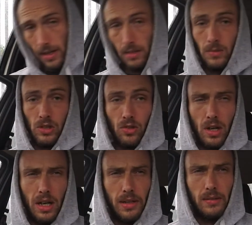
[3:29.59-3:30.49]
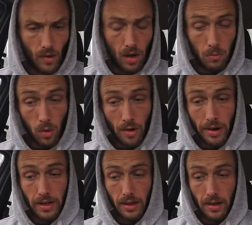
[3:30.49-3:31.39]
I'm struggling. I'm
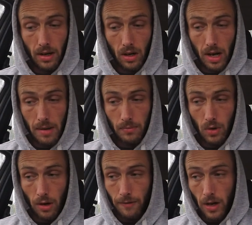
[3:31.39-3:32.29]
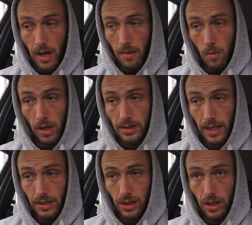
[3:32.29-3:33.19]
worried that I am diverting my
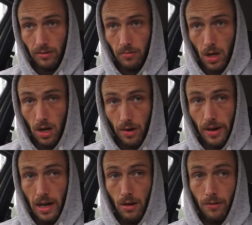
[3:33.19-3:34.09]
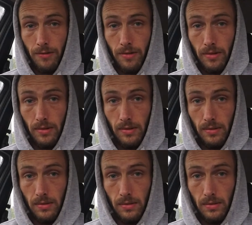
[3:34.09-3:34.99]
attention of my own health
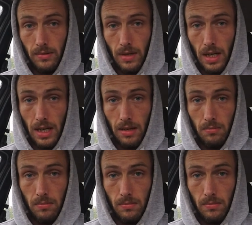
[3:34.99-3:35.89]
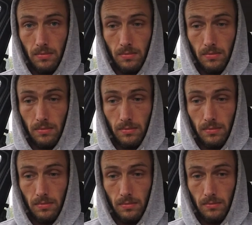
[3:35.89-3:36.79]

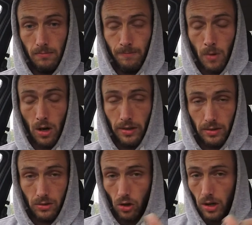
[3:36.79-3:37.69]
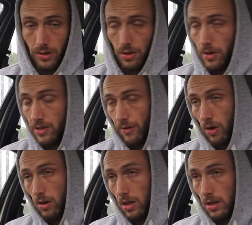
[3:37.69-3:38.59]
by trying to do this vlog.